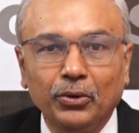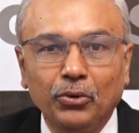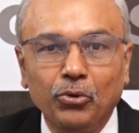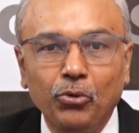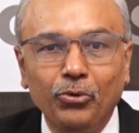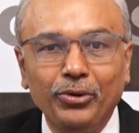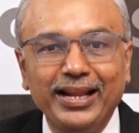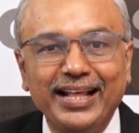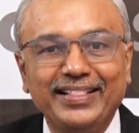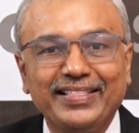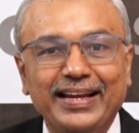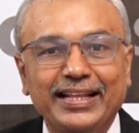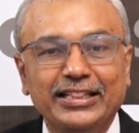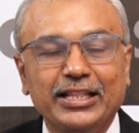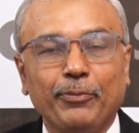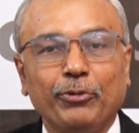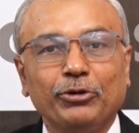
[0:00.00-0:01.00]
rook d3
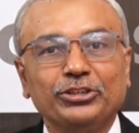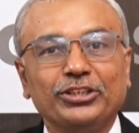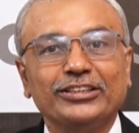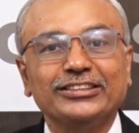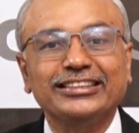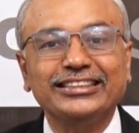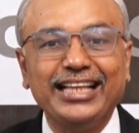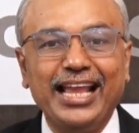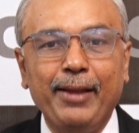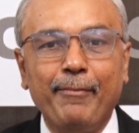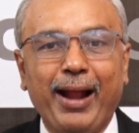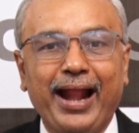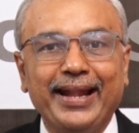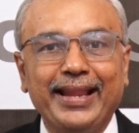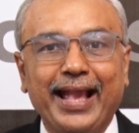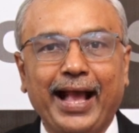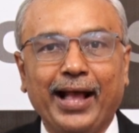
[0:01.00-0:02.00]
in the position. Same
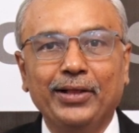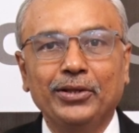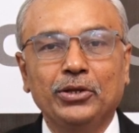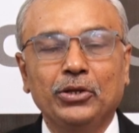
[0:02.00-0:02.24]
idea.